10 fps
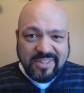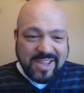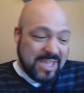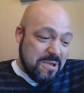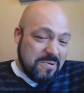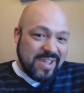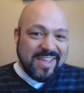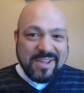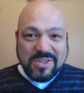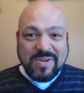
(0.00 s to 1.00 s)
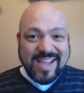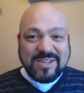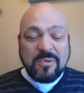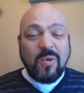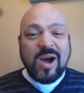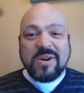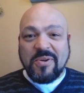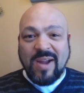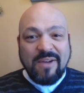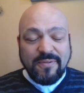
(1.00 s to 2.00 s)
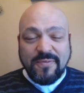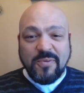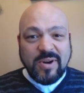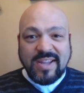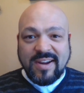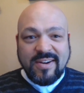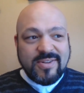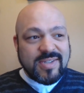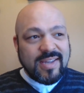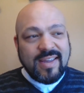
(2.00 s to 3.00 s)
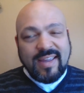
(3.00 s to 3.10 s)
Like, you guys can wander around for 40 years